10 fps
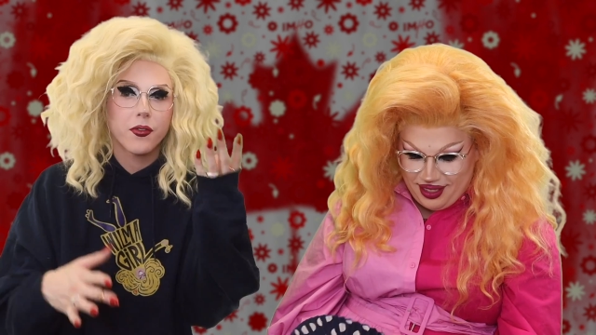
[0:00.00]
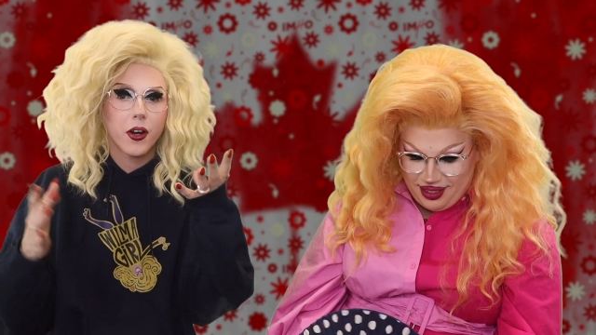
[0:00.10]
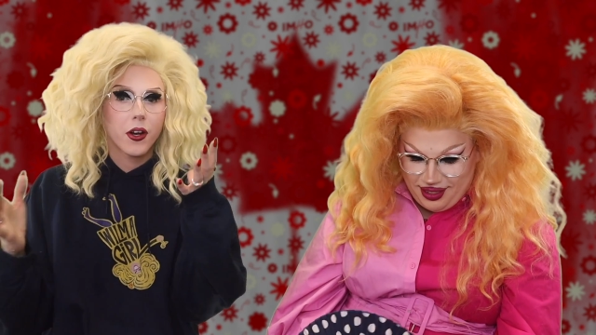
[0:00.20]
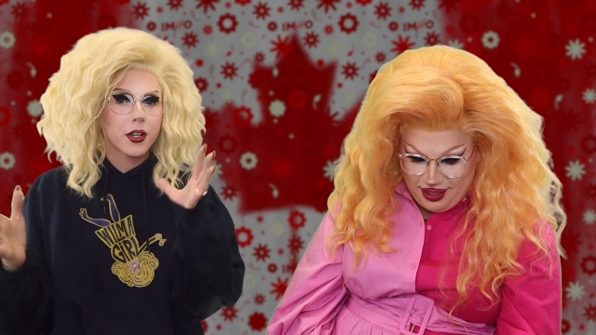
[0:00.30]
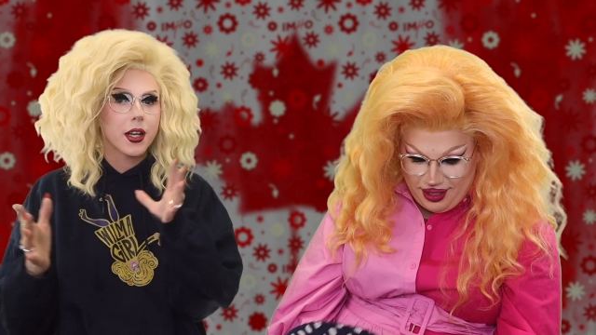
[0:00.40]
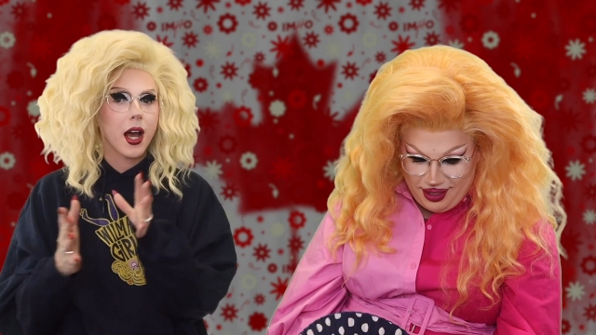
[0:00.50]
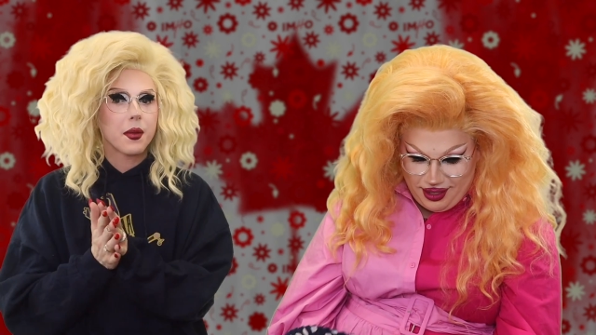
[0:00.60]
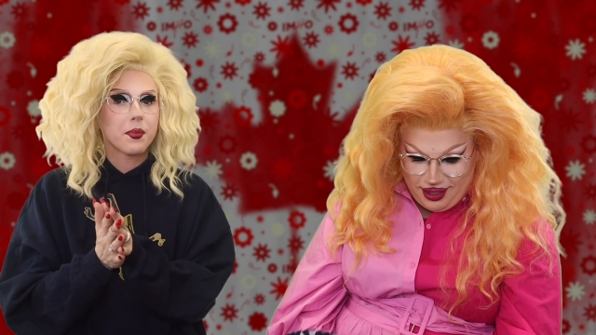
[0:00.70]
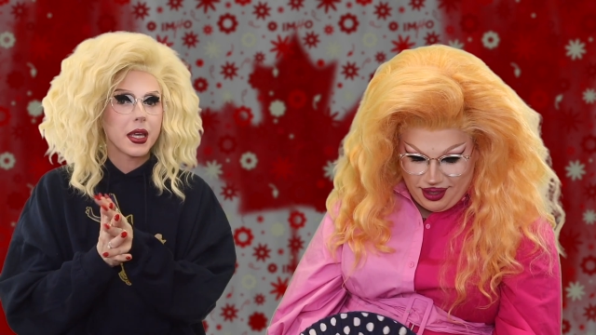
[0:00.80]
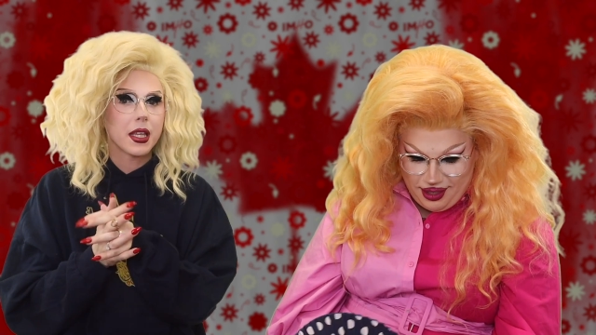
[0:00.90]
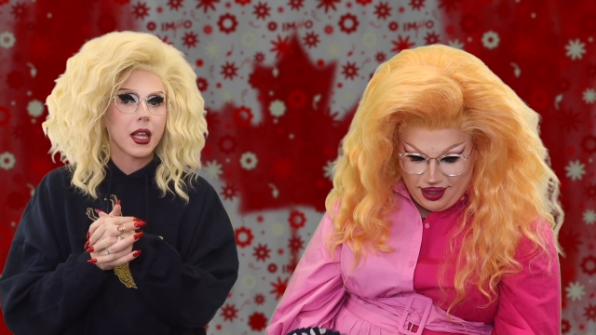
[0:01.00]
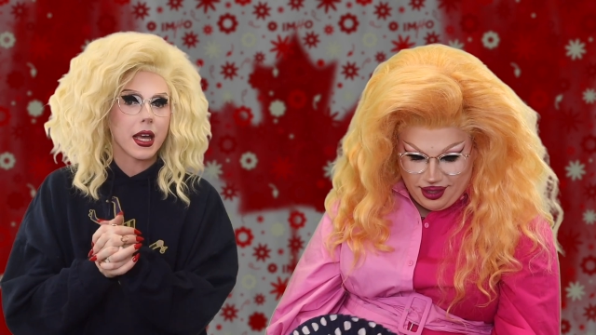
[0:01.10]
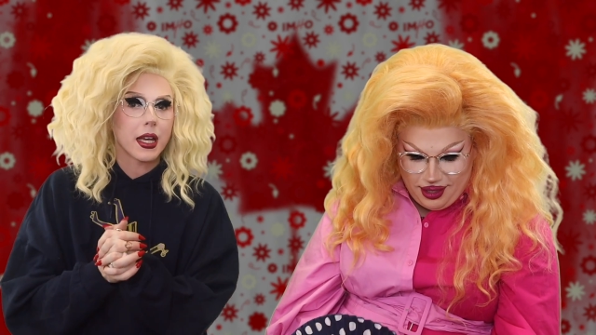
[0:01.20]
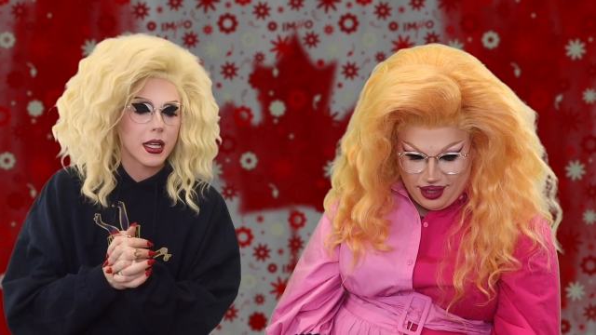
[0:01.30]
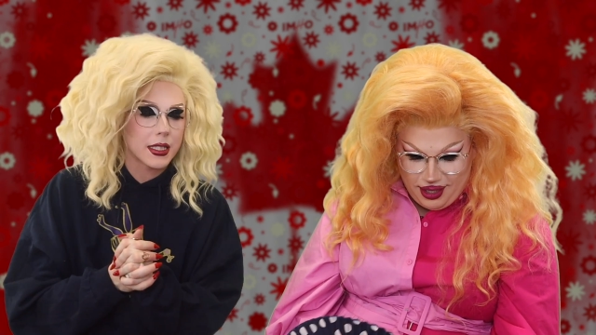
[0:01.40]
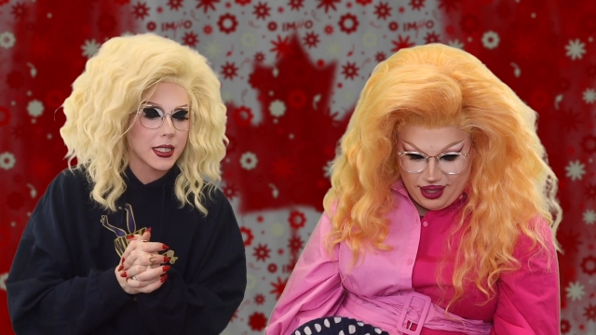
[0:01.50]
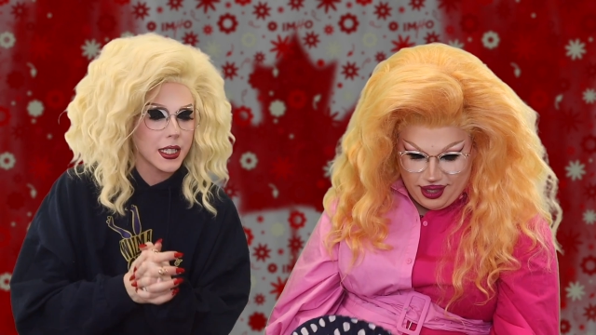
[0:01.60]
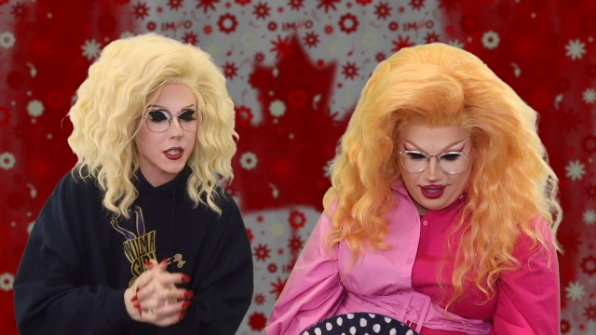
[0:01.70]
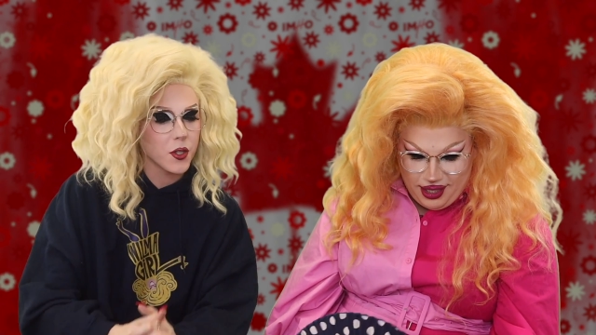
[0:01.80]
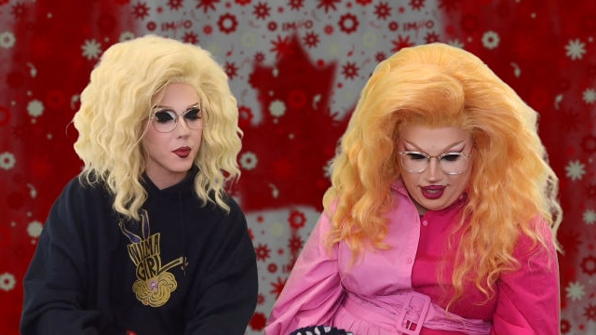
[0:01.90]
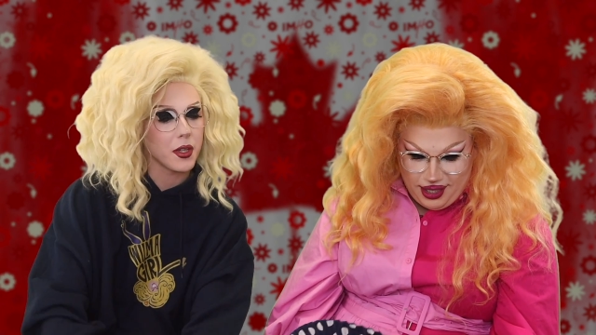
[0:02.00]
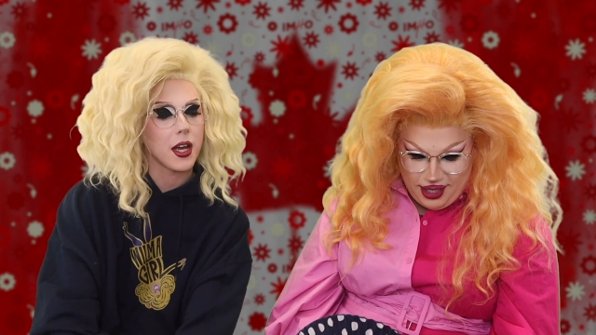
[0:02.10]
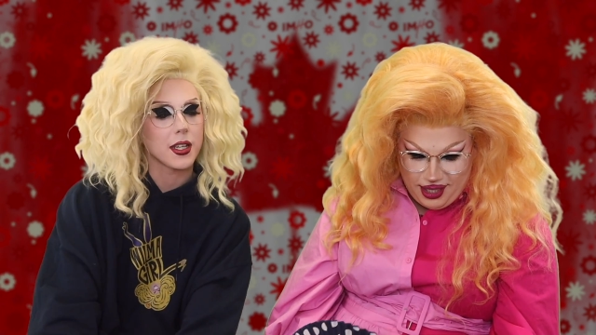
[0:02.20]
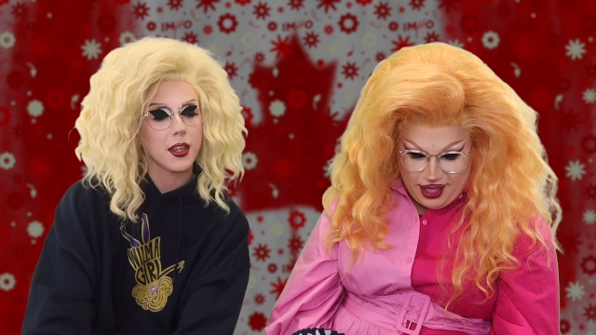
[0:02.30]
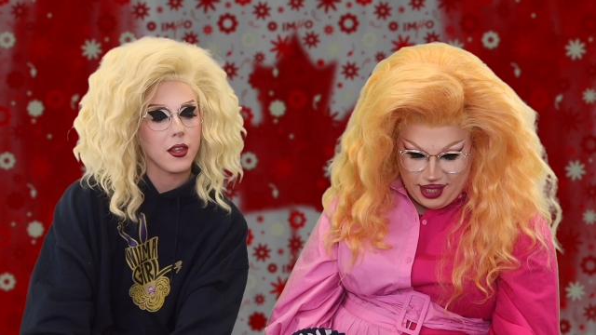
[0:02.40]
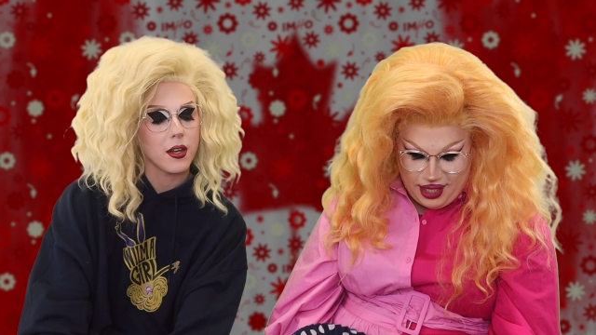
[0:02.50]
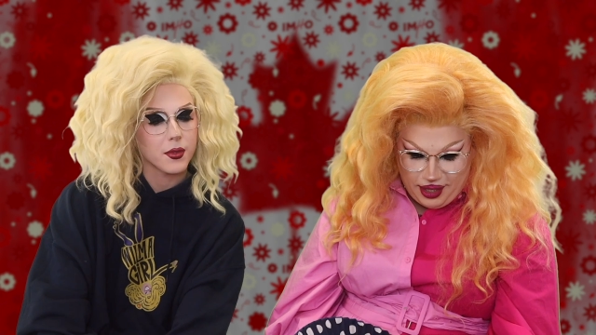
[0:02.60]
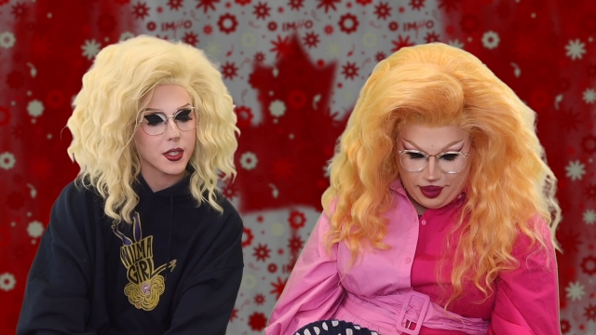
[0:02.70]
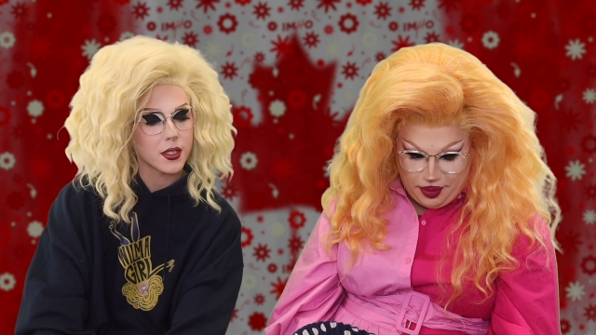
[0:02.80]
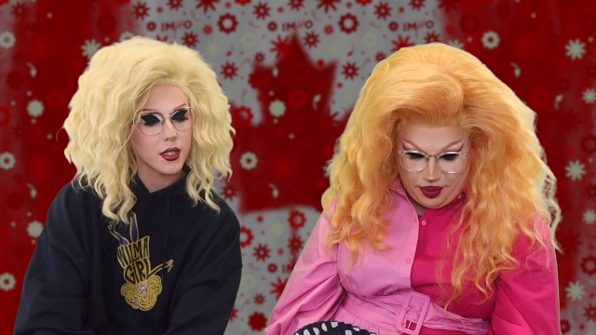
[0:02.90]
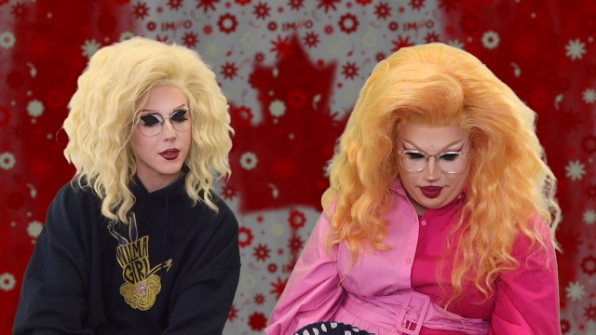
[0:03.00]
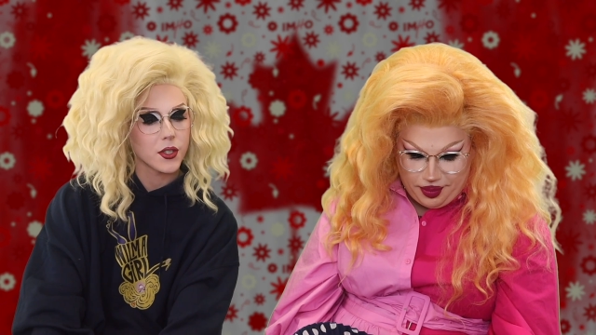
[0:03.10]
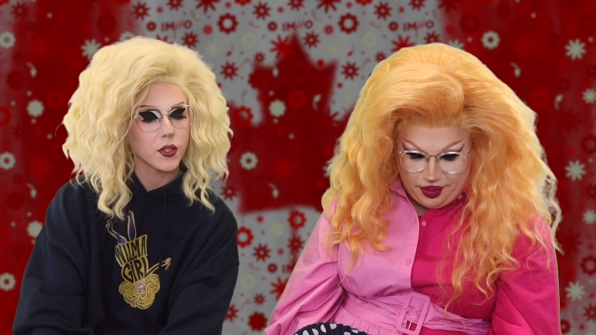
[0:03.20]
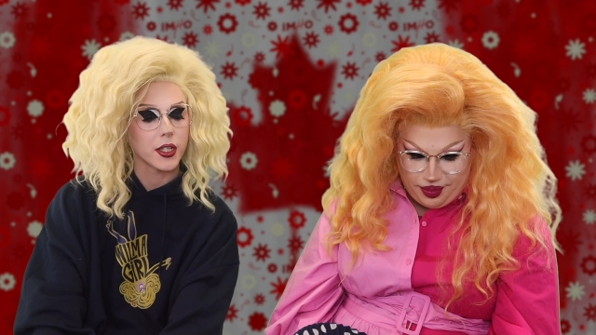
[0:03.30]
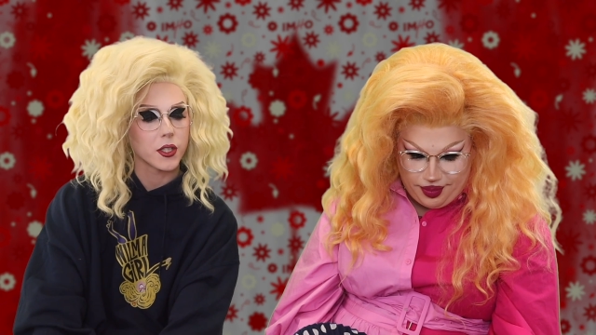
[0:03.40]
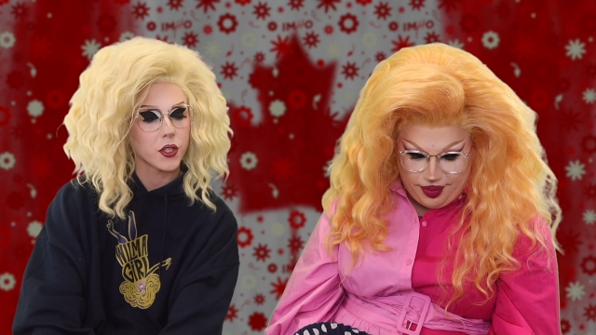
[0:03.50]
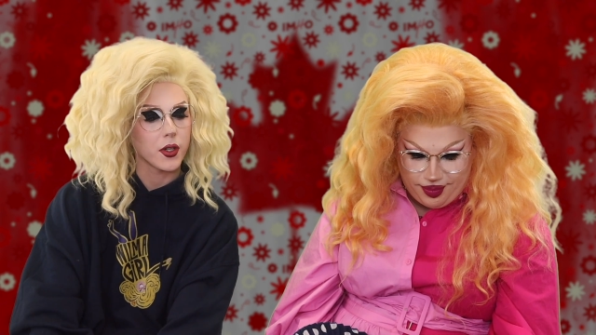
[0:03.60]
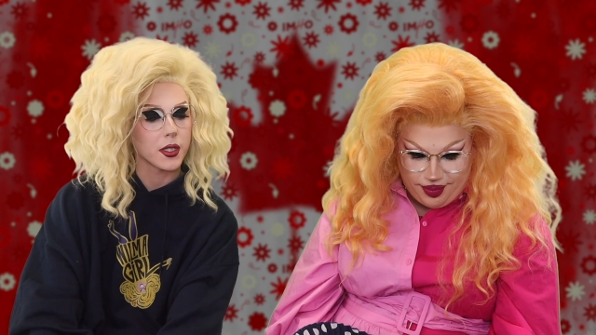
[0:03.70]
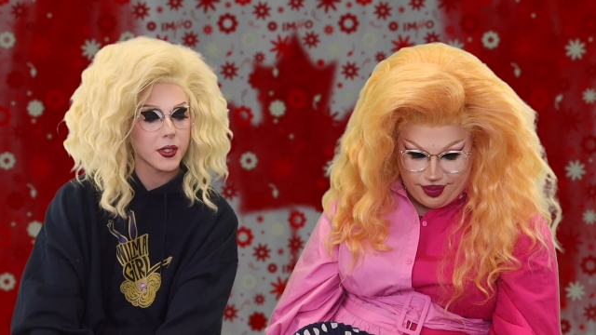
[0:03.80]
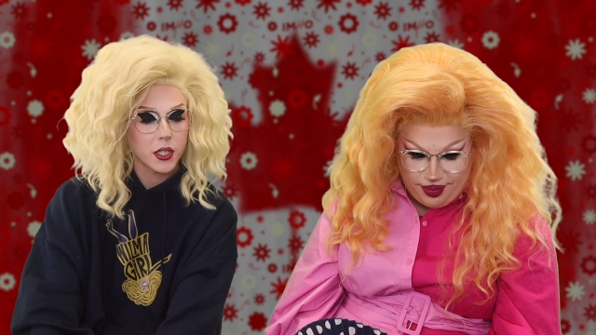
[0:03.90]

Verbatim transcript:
Speaker 1: for her to not be like signature blonde, I thought it was a strange choice.